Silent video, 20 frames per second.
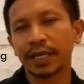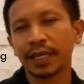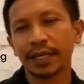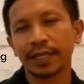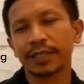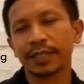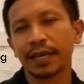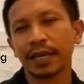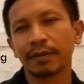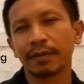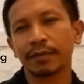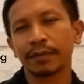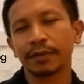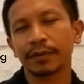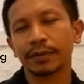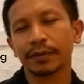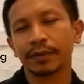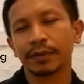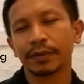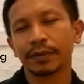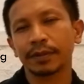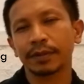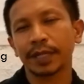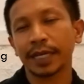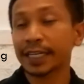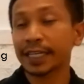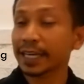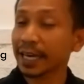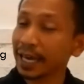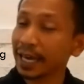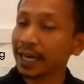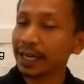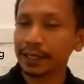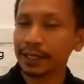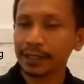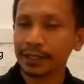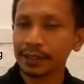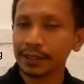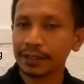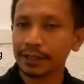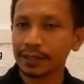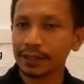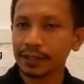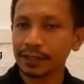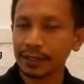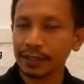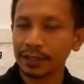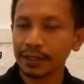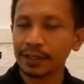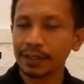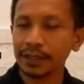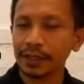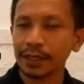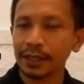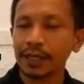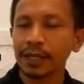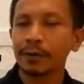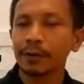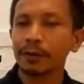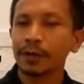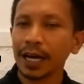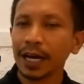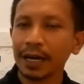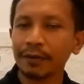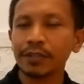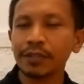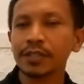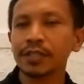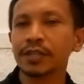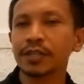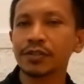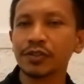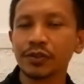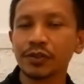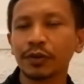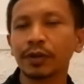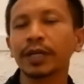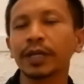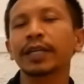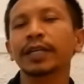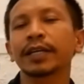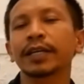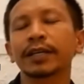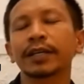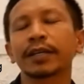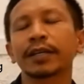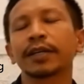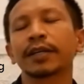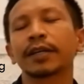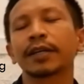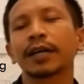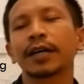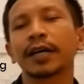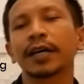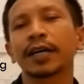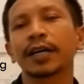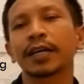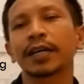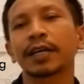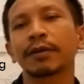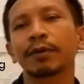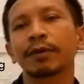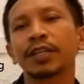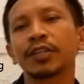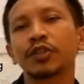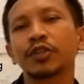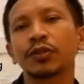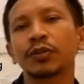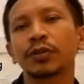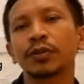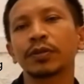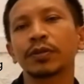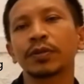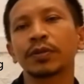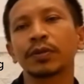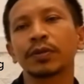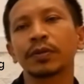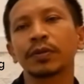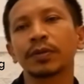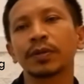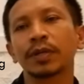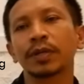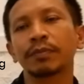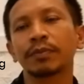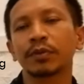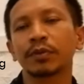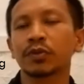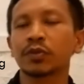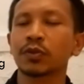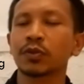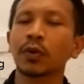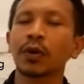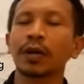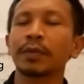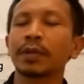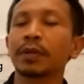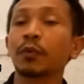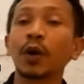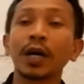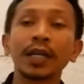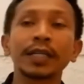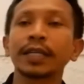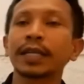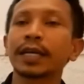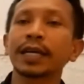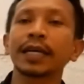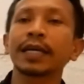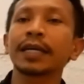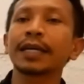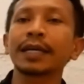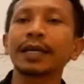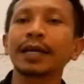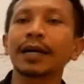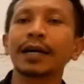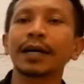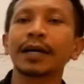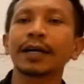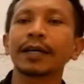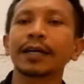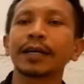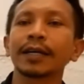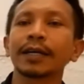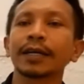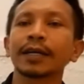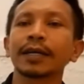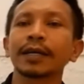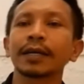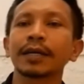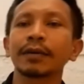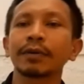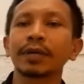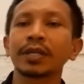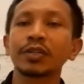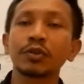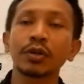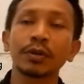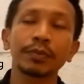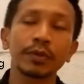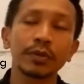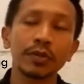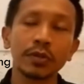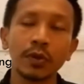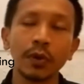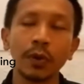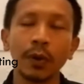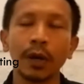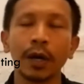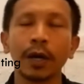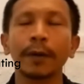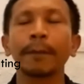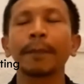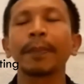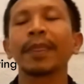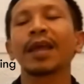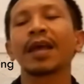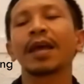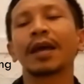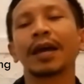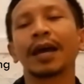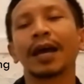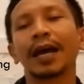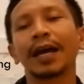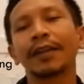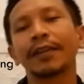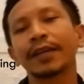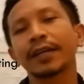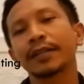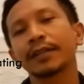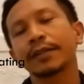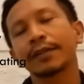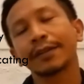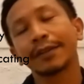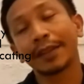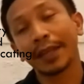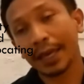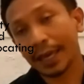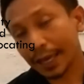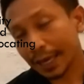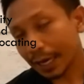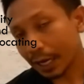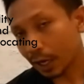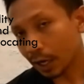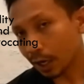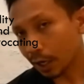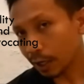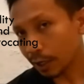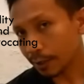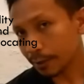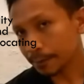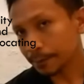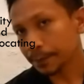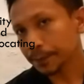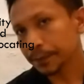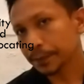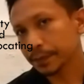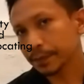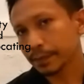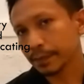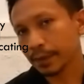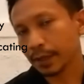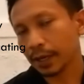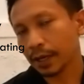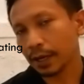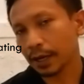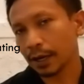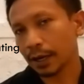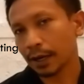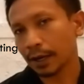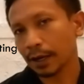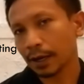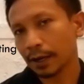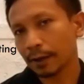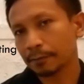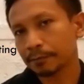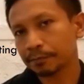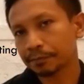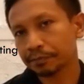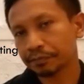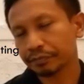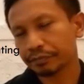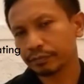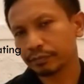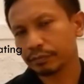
my example again. When I was in Australia, I went to a bookstore. I mean, one day I went to a bookstore, and then there I